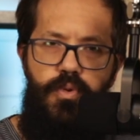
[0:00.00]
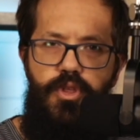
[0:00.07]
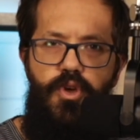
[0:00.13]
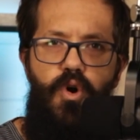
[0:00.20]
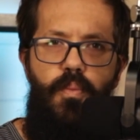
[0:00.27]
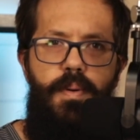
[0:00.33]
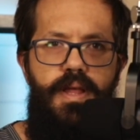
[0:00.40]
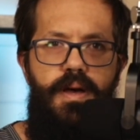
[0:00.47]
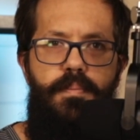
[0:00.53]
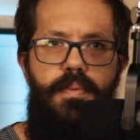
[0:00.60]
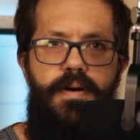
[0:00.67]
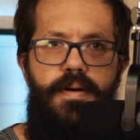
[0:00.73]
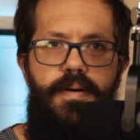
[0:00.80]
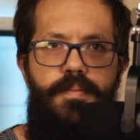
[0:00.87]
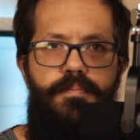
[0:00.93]
you open up
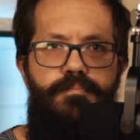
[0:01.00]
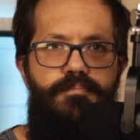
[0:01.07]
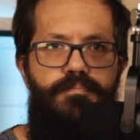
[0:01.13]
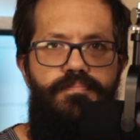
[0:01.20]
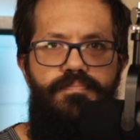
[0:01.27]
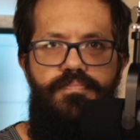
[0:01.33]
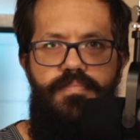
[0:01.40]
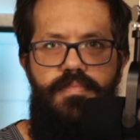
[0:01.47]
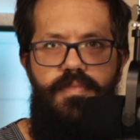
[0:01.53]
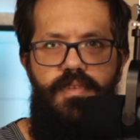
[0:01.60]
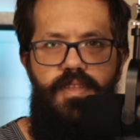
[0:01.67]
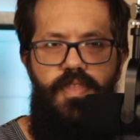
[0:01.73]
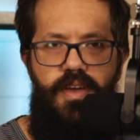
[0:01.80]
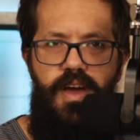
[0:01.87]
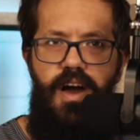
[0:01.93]

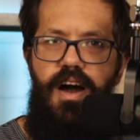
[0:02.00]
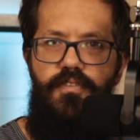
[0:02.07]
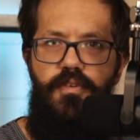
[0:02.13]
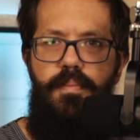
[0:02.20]
the coffee